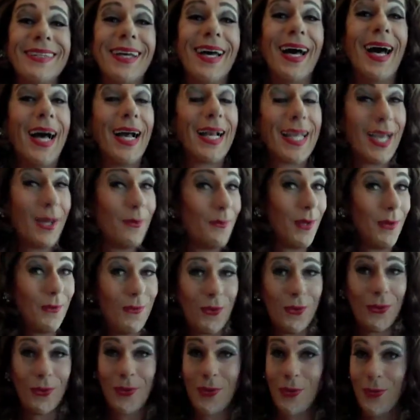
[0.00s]
Again, we
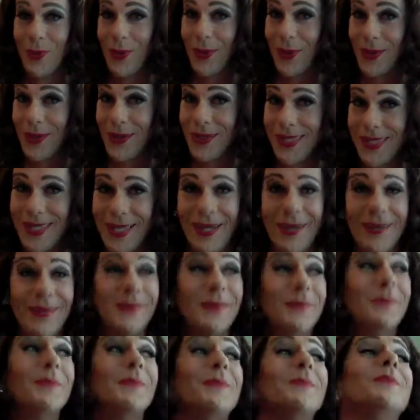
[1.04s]
rule the world, so...
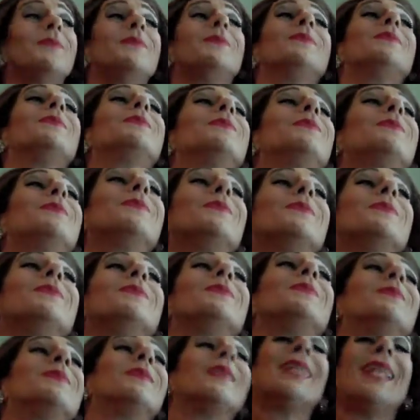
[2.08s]

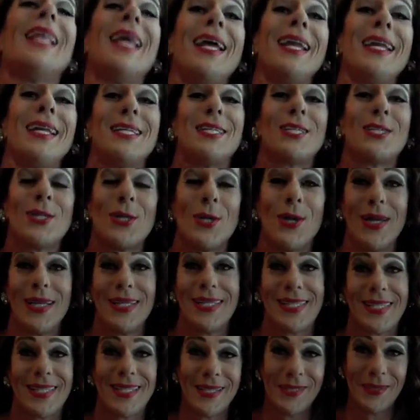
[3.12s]
Ladies'
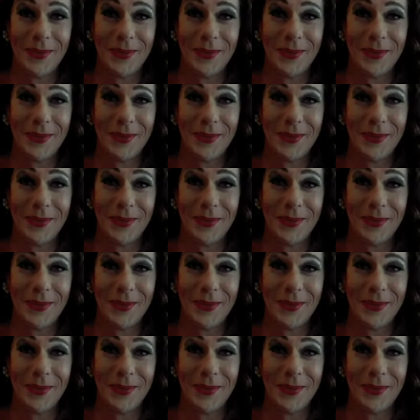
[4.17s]
choice.